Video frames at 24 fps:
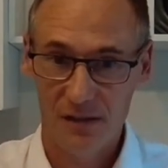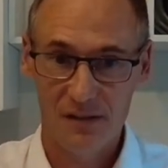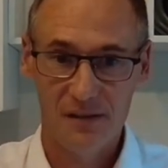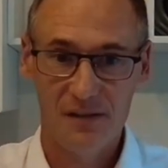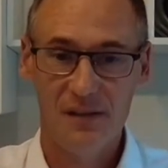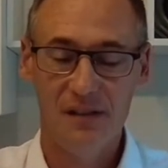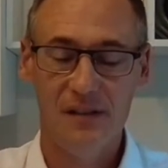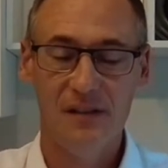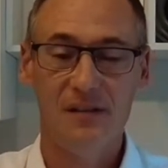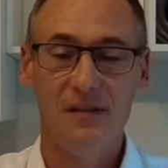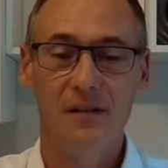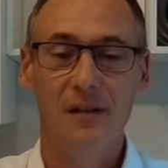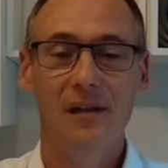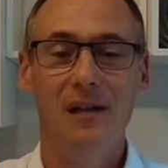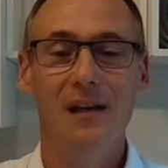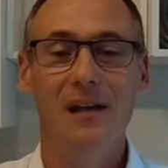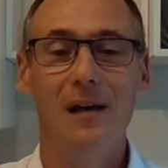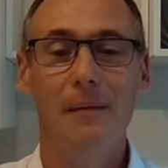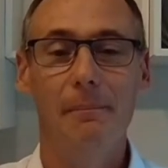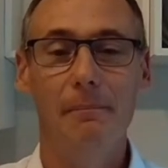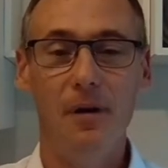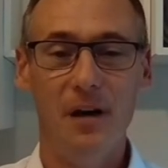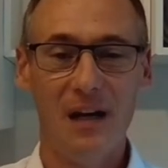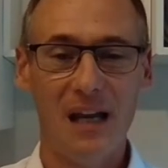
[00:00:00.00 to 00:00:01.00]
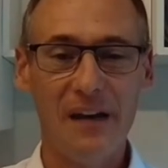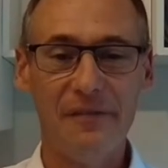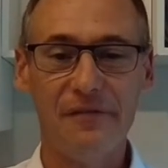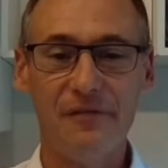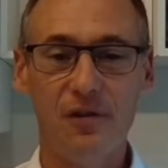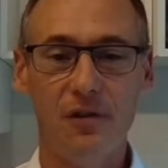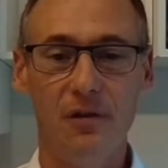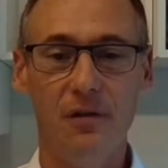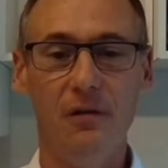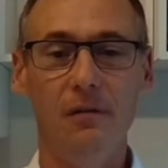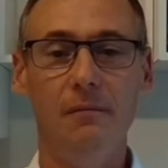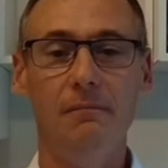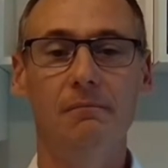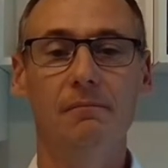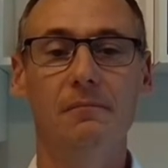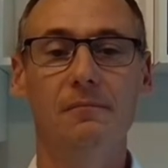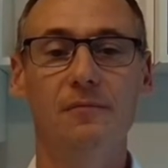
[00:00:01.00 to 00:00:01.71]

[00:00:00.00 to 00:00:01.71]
and things. But after,